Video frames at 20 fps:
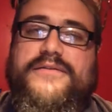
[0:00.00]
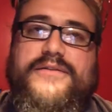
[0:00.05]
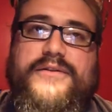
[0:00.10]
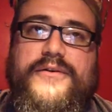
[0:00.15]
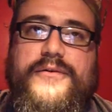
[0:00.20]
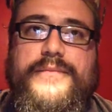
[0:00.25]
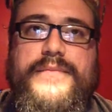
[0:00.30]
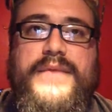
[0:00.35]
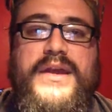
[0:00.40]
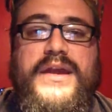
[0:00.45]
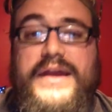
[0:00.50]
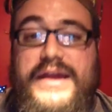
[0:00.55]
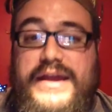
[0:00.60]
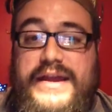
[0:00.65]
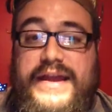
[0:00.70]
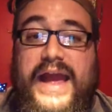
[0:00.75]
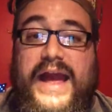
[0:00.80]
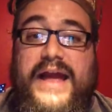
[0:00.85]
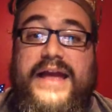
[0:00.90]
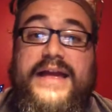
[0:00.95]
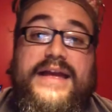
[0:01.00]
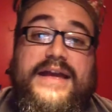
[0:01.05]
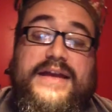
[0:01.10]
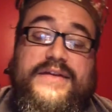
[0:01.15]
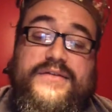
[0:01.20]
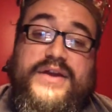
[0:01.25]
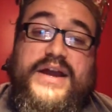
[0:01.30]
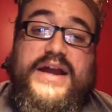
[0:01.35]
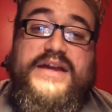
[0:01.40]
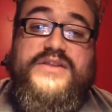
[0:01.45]
So yeah,
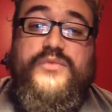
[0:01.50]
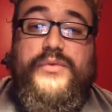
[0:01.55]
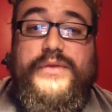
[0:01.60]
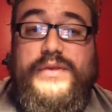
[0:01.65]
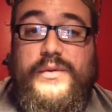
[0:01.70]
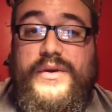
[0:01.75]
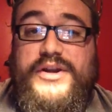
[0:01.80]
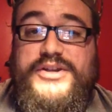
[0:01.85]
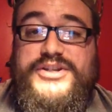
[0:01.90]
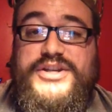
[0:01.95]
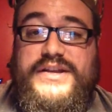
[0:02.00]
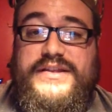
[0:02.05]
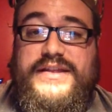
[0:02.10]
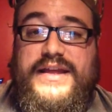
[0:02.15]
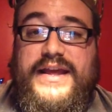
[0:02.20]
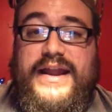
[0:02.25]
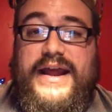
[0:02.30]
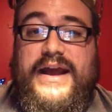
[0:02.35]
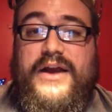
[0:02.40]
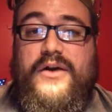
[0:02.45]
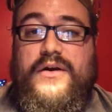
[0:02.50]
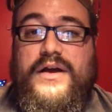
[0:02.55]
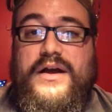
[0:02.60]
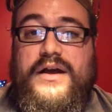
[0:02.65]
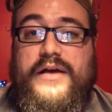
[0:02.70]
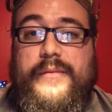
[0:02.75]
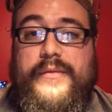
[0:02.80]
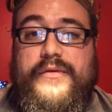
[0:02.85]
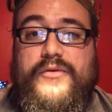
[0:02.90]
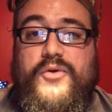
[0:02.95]
if you guys really want to check that out,
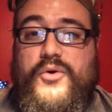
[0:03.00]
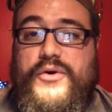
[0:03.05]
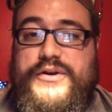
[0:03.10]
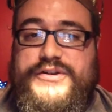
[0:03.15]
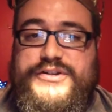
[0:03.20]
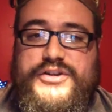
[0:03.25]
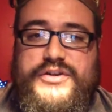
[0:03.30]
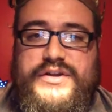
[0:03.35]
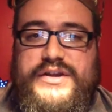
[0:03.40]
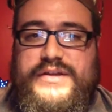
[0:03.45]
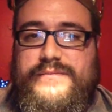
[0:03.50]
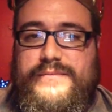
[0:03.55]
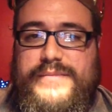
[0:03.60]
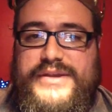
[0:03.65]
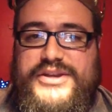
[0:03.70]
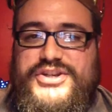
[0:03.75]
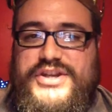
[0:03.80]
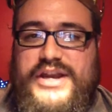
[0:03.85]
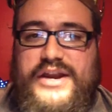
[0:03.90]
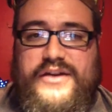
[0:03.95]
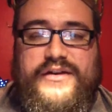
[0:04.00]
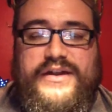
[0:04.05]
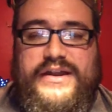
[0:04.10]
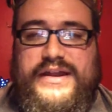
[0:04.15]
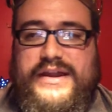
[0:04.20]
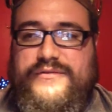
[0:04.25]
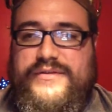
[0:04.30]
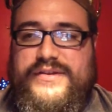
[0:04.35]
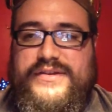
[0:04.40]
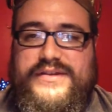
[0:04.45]
of course you can be
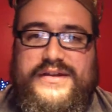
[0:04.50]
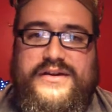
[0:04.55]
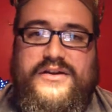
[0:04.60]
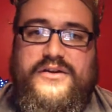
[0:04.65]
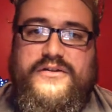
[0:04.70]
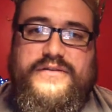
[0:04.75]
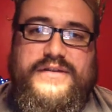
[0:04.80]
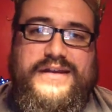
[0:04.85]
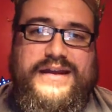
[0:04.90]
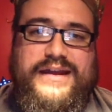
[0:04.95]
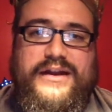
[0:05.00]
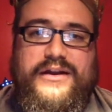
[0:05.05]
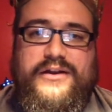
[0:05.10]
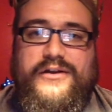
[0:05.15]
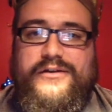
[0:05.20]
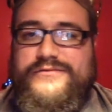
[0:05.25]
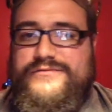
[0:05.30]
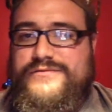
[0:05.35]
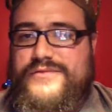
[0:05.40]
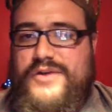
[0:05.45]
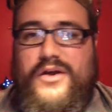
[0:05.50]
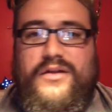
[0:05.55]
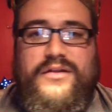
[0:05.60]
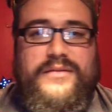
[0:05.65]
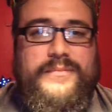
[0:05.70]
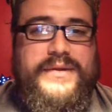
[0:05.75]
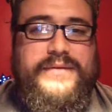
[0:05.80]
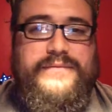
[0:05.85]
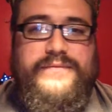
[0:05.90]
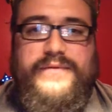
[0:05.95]
sharing everything on there,
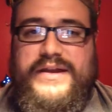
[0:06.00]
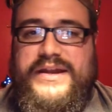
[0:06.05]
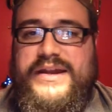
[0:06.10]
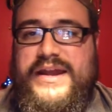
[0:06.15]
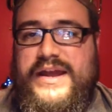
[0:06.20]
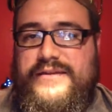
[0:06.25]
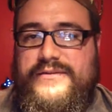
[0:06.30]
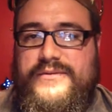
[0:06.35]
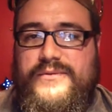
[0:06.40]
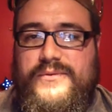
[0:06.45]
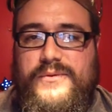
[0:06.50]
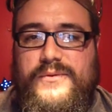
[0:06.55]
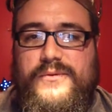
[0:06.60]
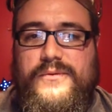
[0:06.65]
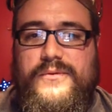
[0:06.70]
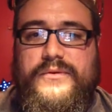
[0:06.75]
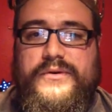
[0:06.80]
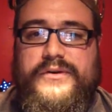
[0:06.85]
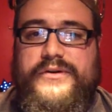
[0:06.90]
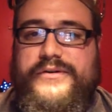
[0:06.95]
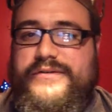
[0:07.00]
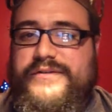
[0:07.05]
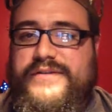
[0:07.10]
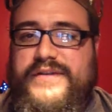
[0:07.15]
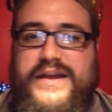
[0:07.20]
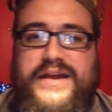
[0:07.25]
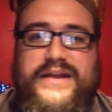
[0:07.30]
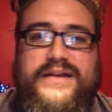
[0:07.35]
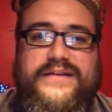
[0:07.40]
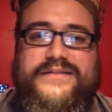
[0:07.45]
calling me fucking asshole, or
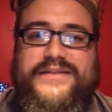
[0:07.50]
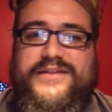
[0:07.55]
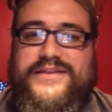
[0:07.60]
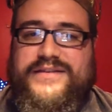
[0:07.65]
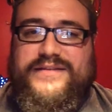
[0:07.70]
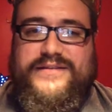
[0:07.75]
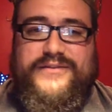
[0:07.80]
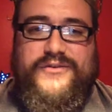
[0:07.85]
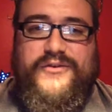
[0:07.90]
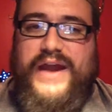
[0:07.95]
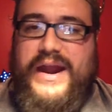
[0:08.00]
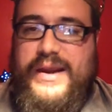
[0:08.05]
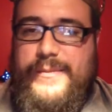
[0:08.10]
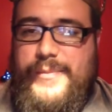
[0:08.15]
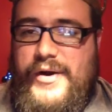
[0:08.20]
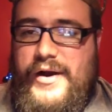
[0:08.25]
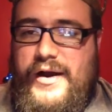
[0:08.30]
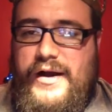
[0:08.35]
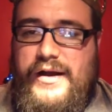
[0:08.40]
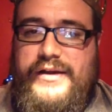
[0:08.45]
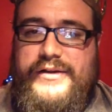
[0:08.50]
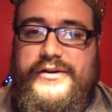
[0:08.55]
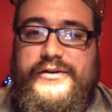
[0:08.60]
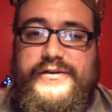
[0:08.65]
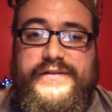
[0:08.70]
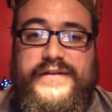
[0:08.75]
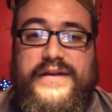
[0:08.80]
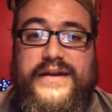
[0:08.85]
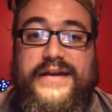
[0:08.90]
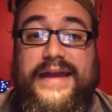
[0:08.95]
saying this is crackpot, or
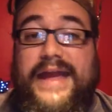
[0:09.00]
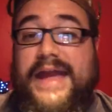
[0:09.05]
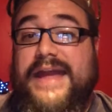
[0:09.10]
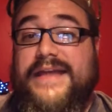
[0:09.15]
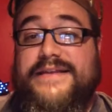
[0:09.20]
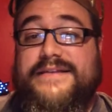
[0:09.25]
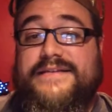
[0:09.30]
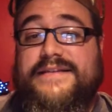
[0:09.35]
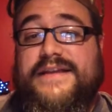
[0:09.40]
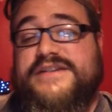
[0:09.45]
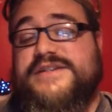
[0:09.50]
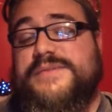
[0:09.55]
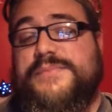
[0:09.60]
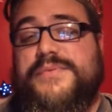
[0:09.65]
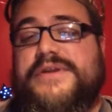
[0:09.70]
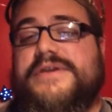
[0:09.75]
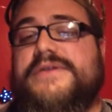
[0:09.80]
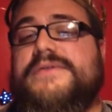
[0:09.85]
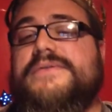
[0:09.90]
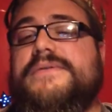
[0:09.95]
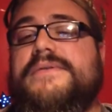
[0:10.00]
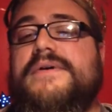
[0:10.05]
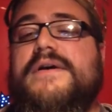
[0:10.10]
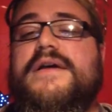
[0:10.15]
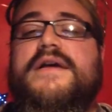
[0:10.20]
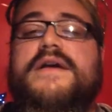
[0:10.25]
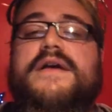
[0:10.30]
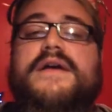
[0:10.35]
saying hey, this is actually pretty cool.